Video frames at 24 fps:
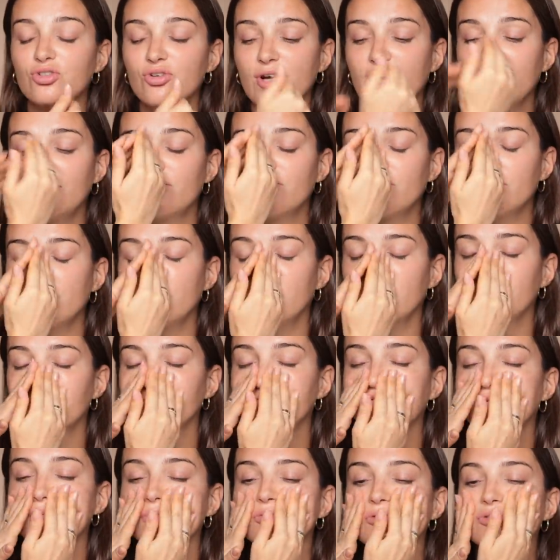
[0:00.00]
try to learn
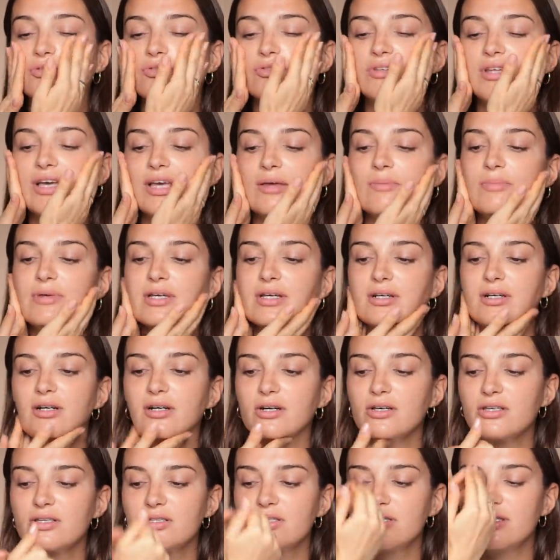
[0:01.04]
from you today
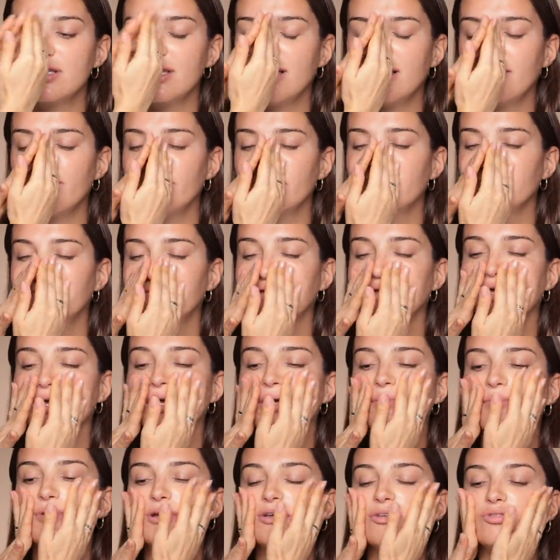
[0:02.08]
because every
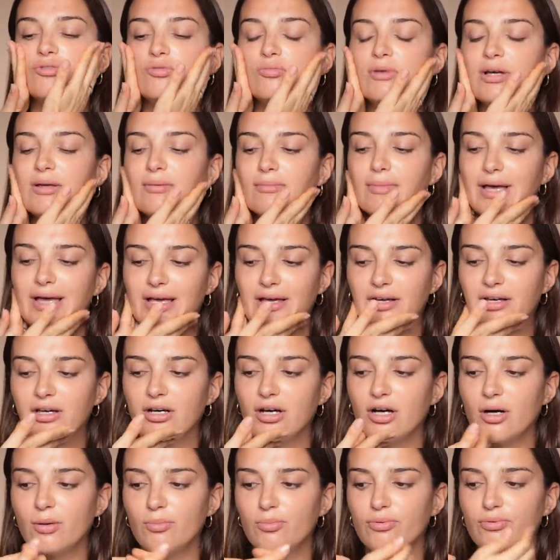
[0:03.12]
time I do my
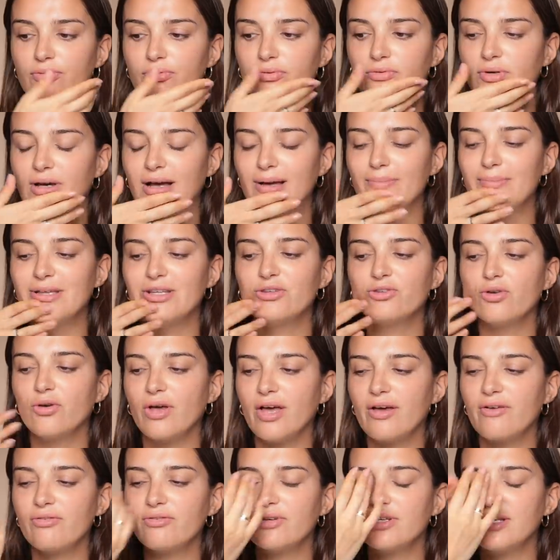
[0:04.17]
makeup, I mean the
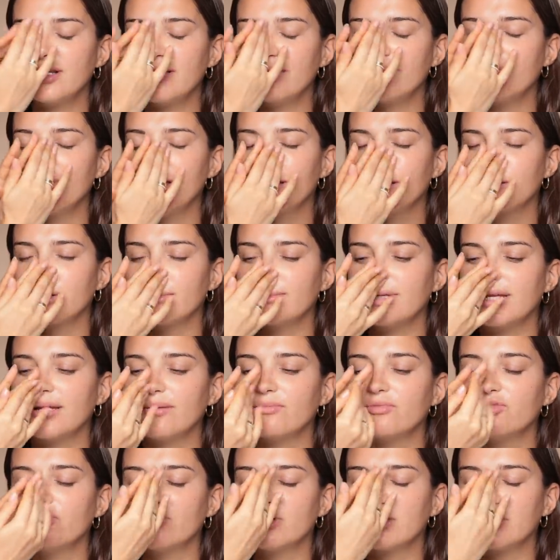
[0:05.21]
everyday makeup that
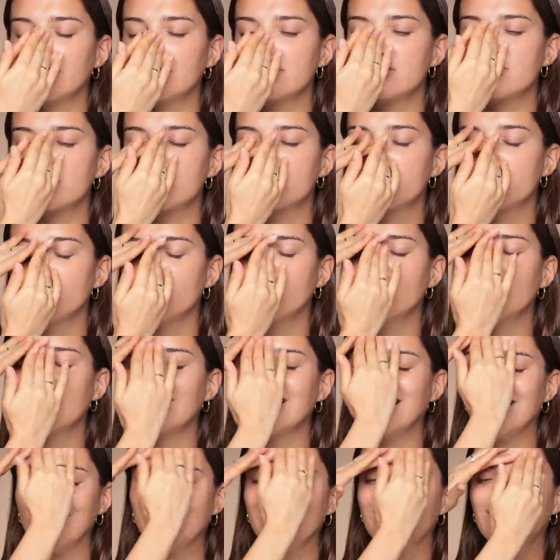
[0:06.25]
I'm doing is so
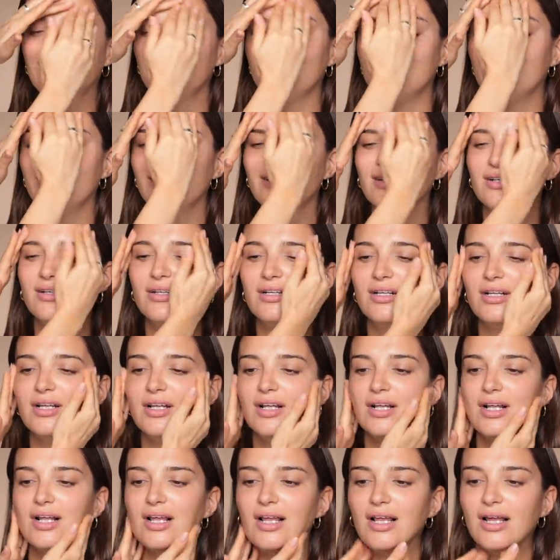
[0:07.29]
cakey.
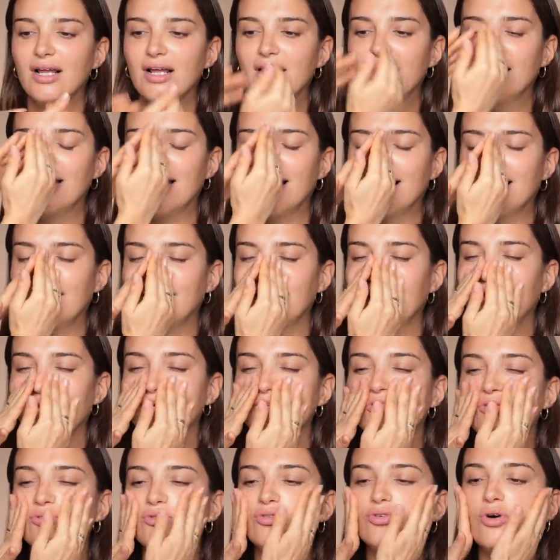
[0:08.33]
Like, I
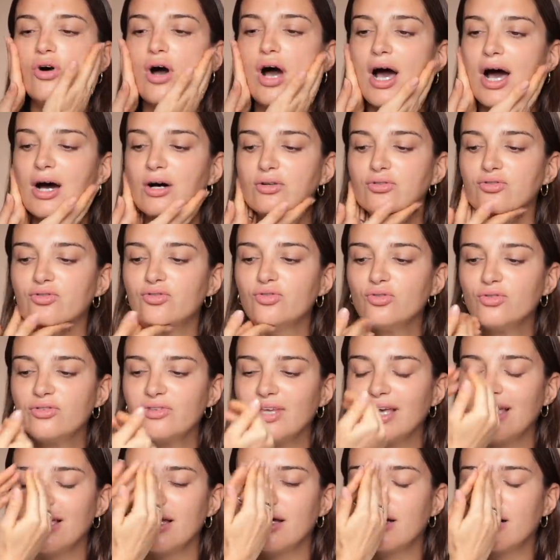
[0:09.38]
don't know how to
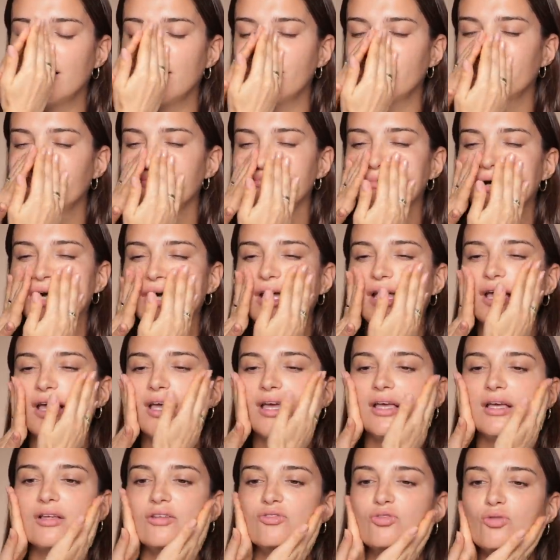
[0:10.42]
take off
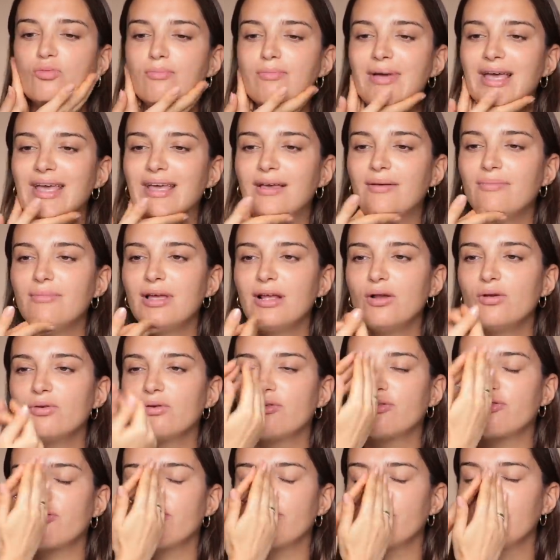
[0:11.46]
to make me
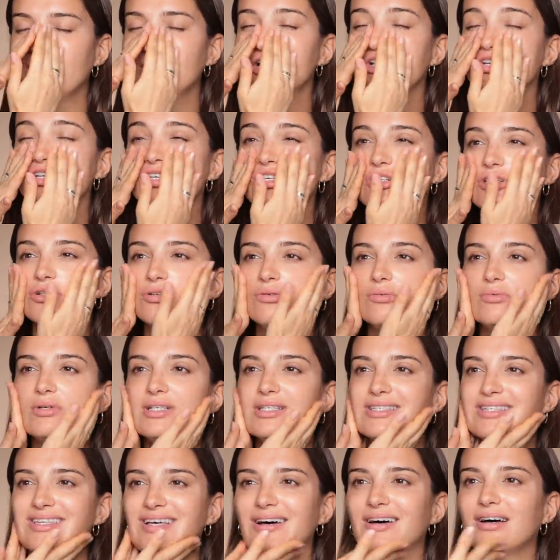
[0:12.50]
look fresh
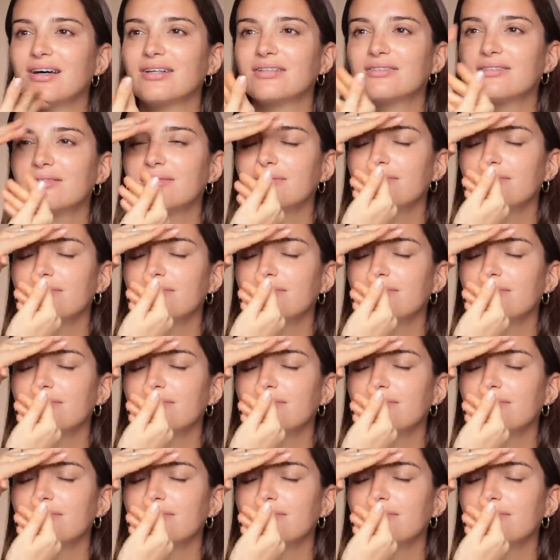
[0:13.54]
without